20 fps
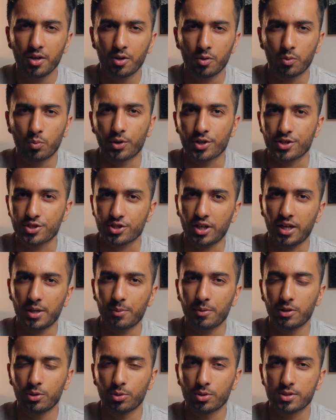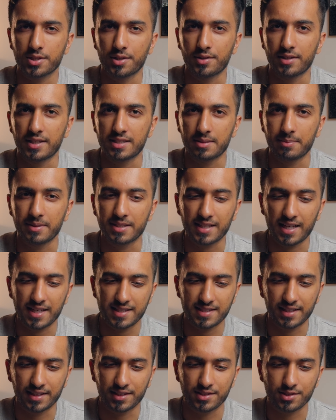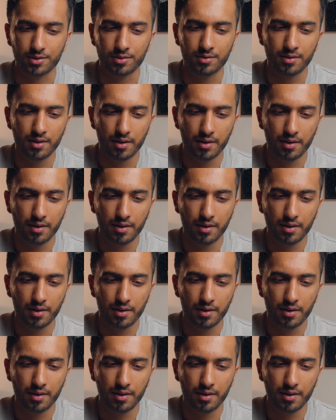which I will also need to be testing soon.